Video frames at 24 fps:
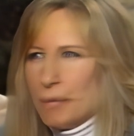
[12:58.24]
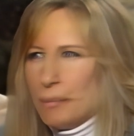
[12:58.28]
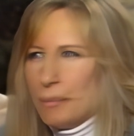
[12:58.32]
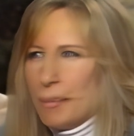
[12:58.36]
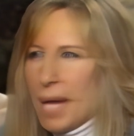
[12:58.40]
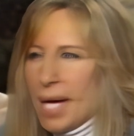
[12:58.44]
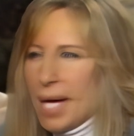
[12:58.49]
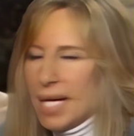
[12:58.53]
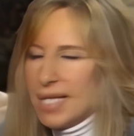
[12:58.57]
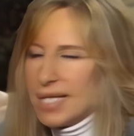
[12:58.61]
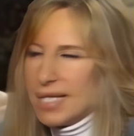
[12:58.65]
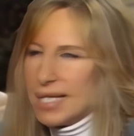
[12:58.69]
The
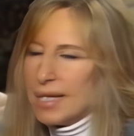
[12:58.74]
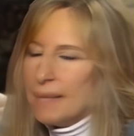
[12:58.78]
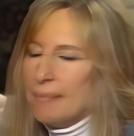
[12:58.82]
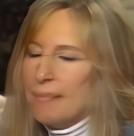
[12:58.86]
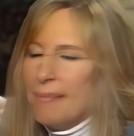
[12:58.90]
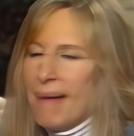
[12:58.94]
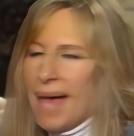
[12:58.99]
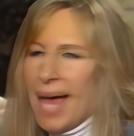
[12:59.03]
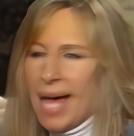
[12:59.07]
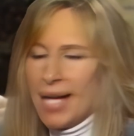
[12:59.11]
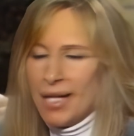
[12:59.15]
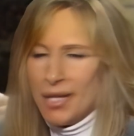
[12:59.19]
pace, the
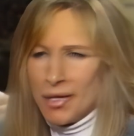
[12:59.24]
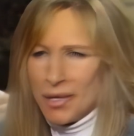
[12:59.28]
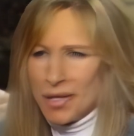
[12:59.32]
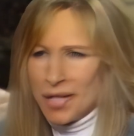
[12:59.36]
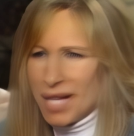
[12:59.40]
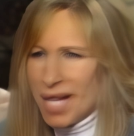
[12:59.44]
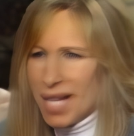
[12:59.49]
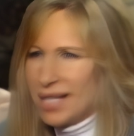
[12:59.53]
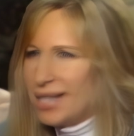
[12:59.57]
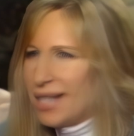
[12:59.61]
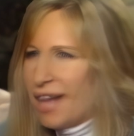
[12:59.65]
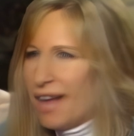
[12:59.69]

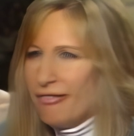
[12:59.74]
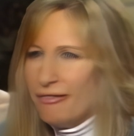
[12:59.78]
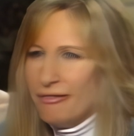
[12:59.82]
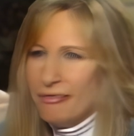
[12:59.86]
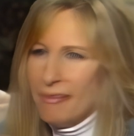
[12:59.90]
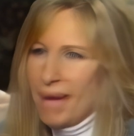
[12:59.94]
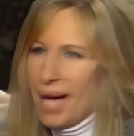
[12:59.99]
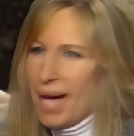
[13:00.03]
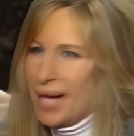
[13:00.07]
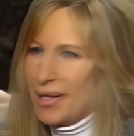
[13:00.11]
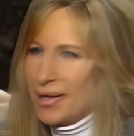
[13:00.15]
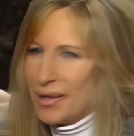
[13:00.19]
manners. I love
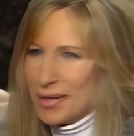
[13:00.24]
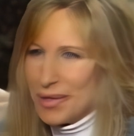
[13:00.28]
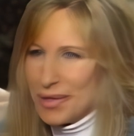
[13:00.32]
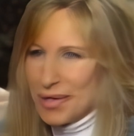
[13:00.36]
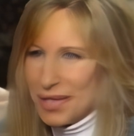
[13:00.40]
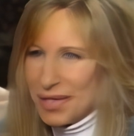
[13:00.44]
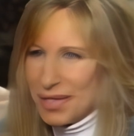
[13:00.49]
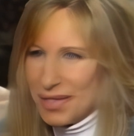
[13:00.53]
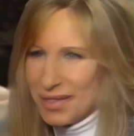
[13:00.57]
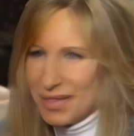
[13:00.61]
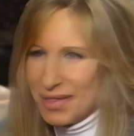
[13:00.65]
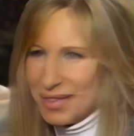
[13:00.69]

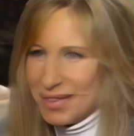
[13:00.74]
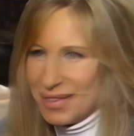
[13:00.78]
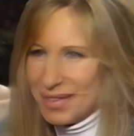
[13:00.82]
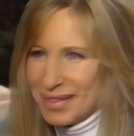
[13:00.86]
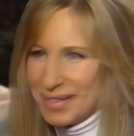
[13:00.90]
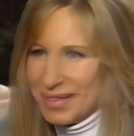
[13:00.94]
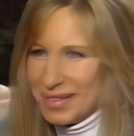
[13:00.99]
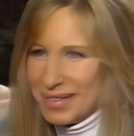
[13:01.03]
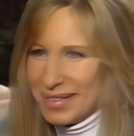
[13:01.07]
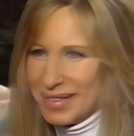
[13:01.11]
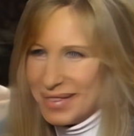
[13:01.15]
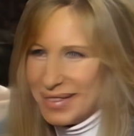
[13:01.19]
manners.
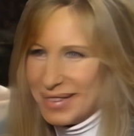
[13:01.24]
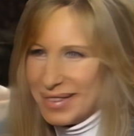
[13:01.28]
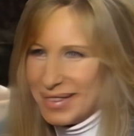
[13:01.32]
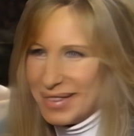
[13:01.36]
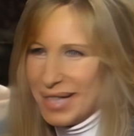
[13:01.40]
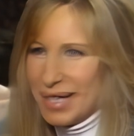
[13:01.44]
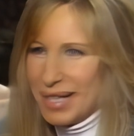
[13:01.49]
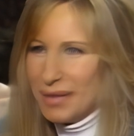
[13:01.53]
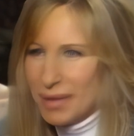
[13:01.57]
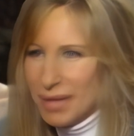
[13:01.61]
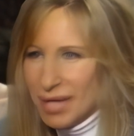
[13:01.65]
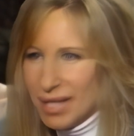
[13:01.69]

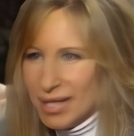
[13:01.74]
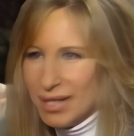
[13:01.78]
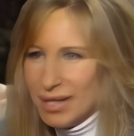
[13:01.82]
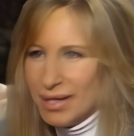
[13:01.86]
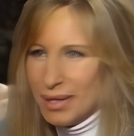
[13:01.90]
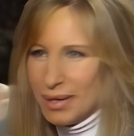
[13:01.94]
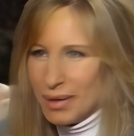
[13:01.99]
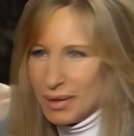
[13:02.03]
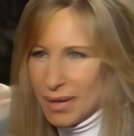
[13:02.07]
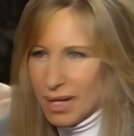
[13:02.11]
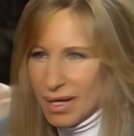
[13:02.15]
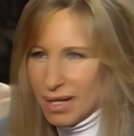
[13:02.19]
I really
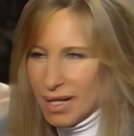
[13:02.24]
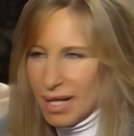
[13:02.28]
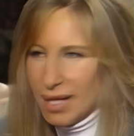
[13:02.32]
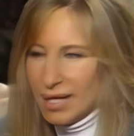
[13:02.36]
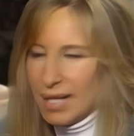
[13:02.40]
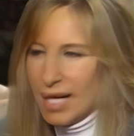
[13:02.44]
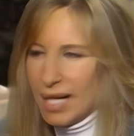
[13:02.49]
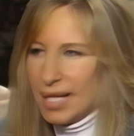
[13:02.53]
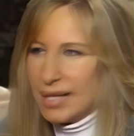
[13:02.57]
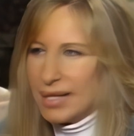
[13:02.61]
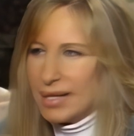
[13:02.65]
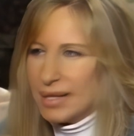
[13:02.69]
do. I, I
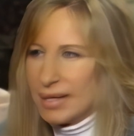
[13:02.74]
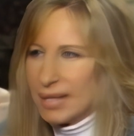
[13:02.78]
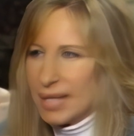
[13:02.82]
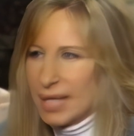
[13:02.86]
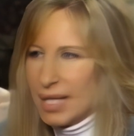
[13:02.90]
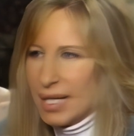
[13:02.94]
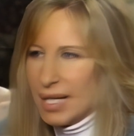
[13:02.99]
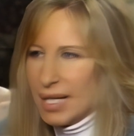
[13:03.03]
like...